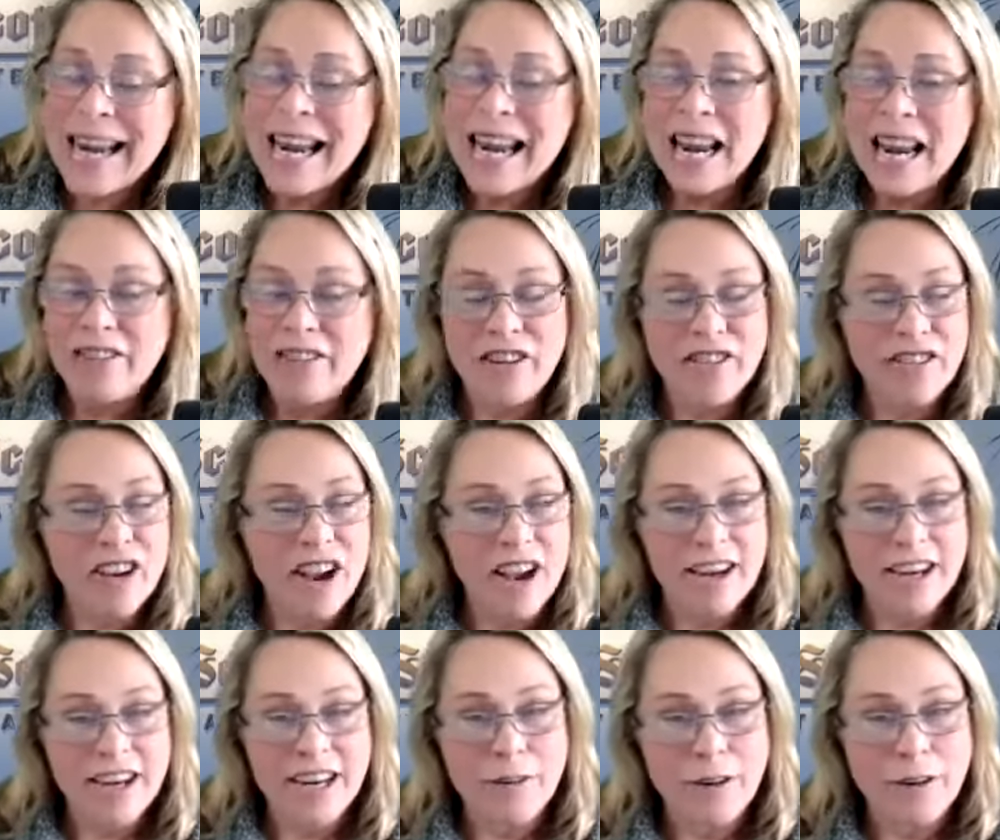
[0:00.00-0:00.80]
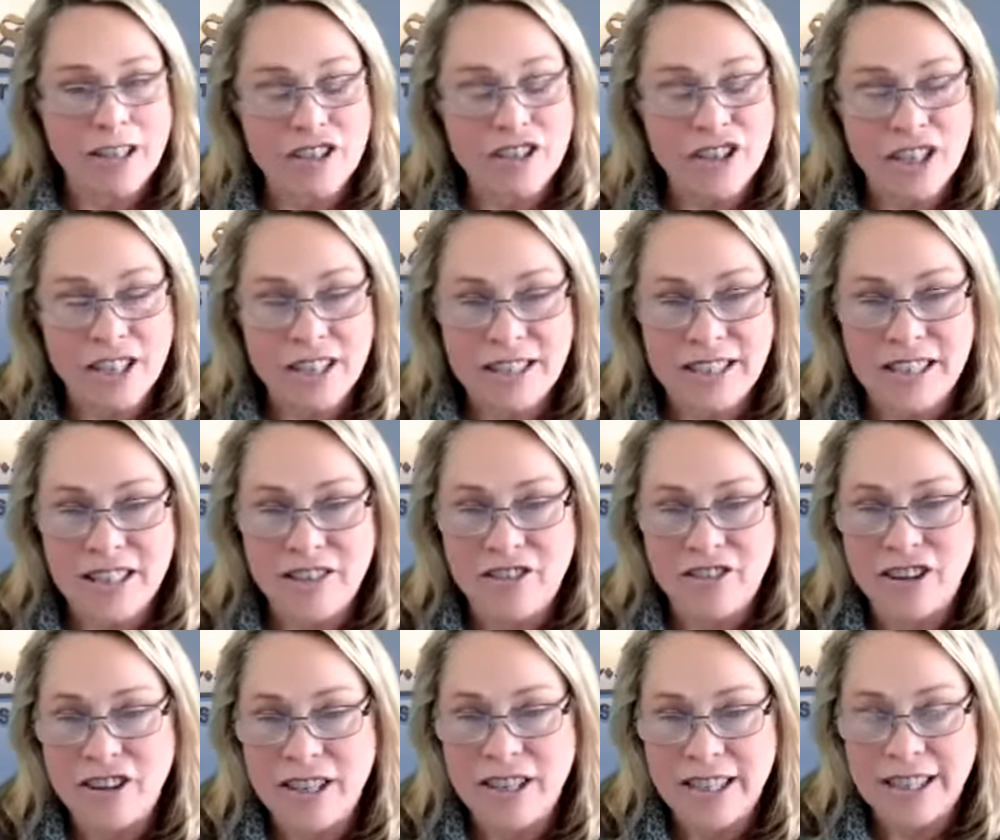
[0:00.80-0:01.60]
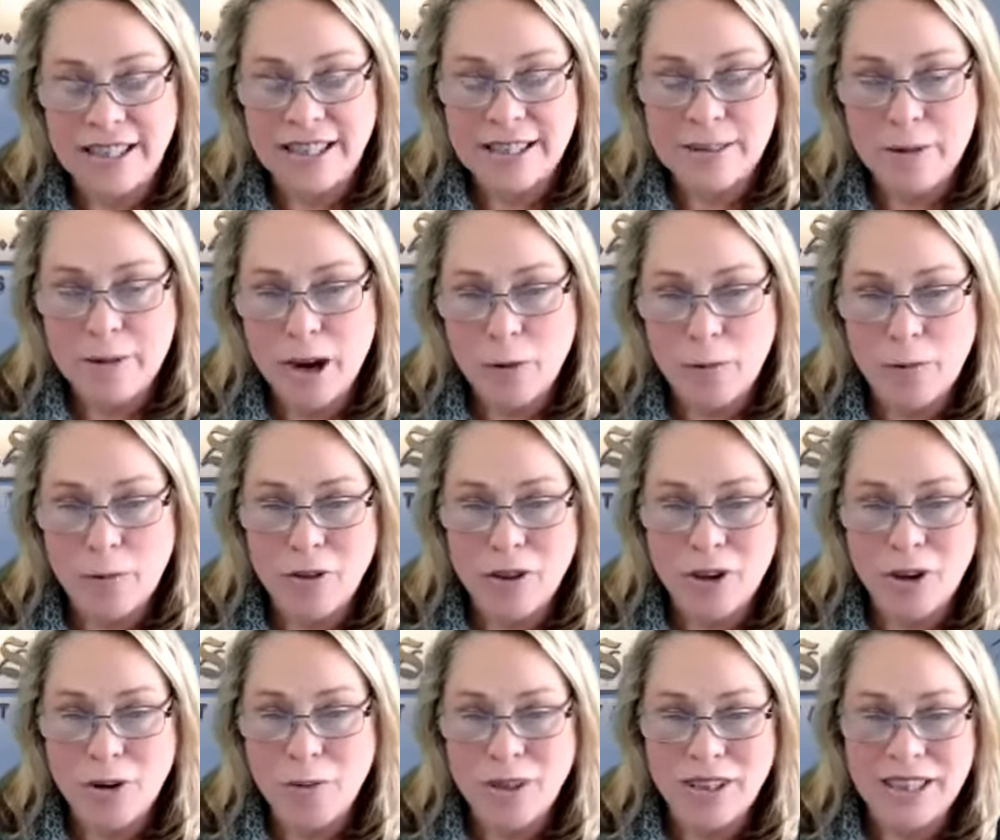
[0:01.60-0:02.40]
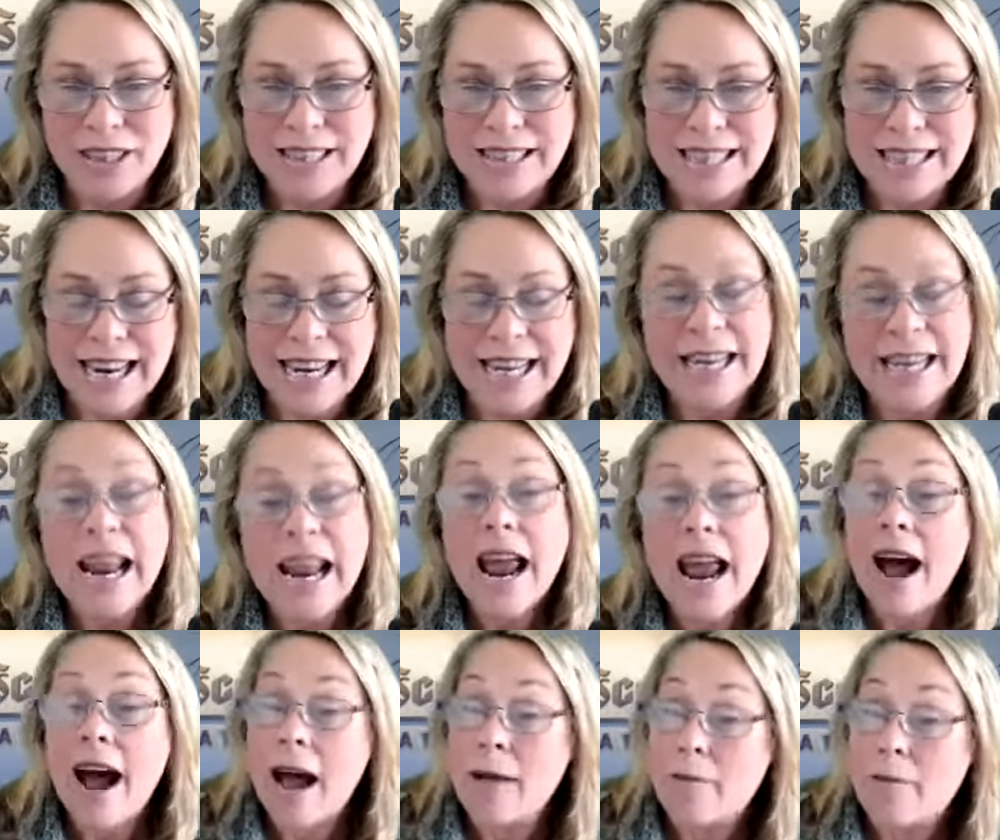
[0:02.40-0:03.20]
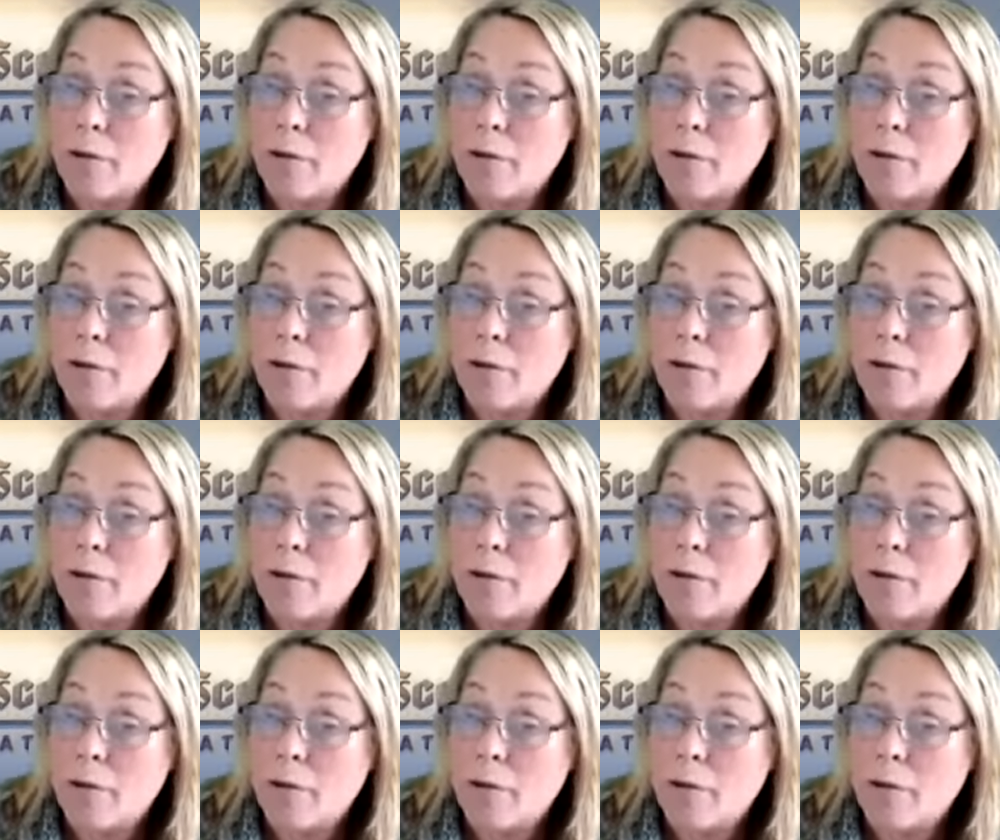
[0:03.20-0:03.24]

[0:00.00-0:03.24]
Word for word: If you've got any questions, if you need some help with your real estate, I'm